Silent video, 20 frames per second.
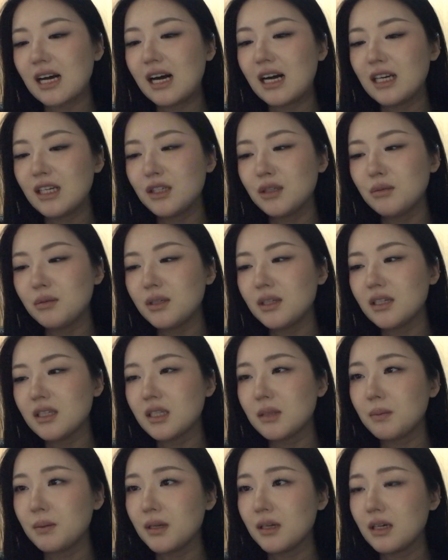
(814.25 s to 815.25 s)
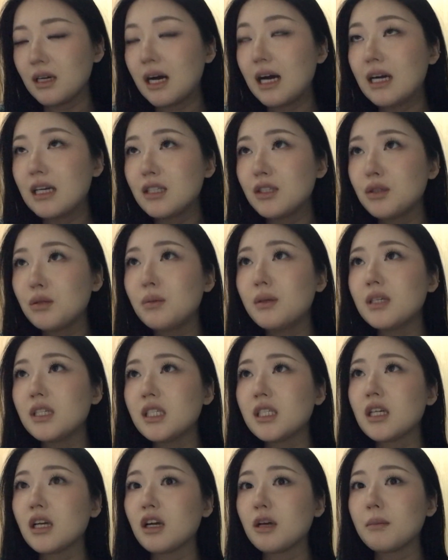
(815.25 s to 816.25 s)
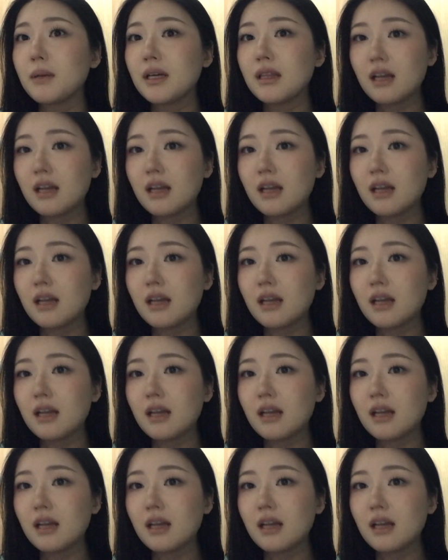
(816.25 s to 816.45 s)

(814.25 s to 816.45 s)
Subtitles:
I do want to share my